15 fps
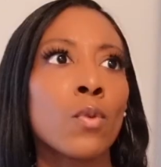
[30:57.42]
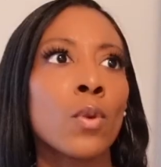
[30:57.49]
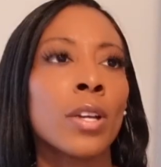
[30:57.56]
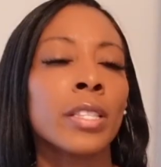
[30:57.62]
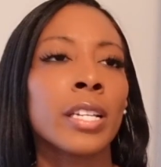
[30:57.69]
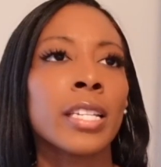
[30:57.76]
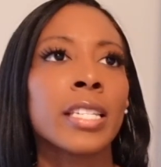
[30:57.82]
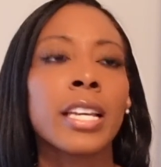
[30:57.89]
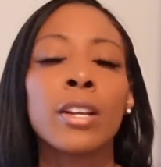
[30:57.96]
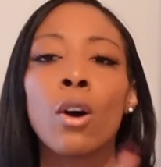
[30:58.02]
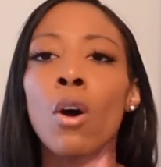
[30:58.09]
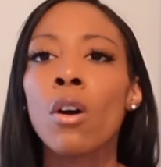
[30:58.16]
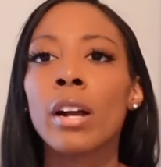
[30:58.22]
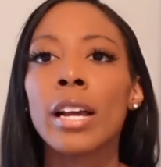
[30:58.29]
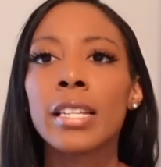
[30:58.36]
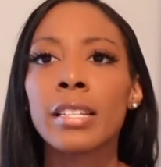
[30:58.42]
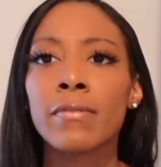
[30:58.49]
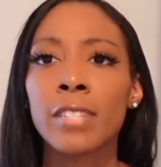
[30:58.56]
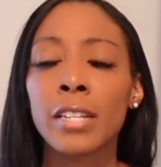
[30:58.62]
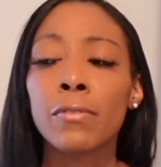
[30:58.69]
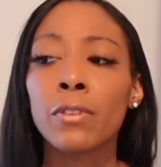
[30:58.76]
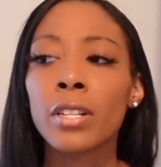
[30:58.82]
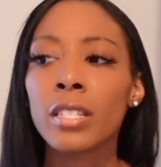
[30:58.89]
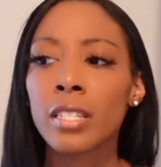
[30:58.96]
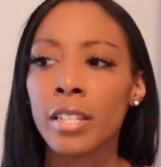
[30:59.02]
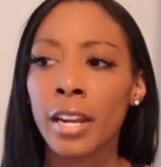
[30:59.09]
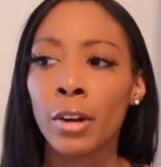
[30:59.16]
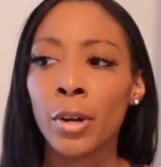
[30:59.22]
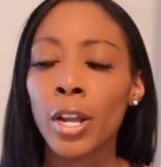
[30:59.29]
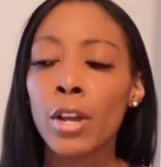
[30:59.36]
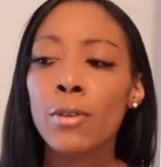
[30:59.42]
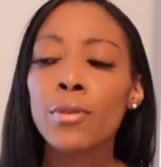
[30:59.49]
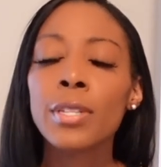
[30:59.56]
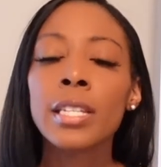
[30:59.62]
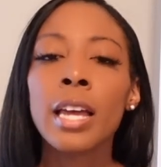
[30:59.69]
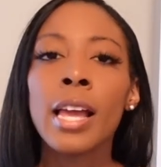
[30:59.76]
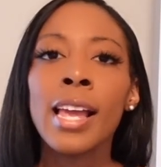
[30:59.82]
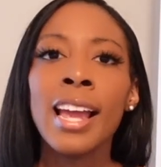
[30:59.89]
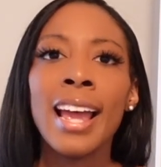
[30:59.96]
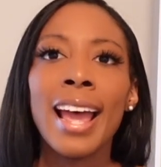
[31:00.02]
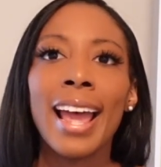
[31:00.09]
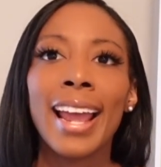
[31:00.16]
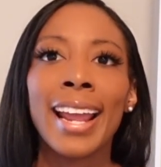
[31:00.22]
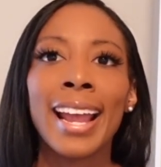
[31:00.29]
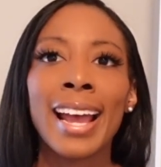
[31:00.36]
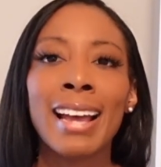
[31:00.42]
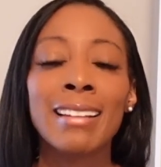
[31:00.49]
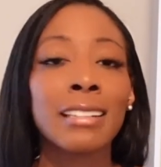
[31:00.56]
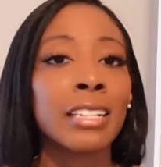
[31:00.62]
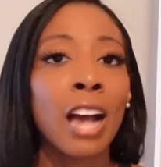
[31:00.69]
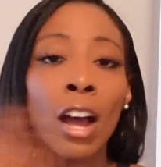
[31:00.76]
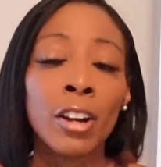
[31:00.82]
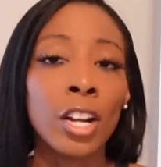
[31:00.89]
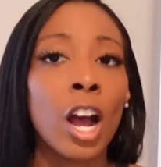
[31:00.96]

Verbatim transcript: worn this in all kinds of different scenarios and gotten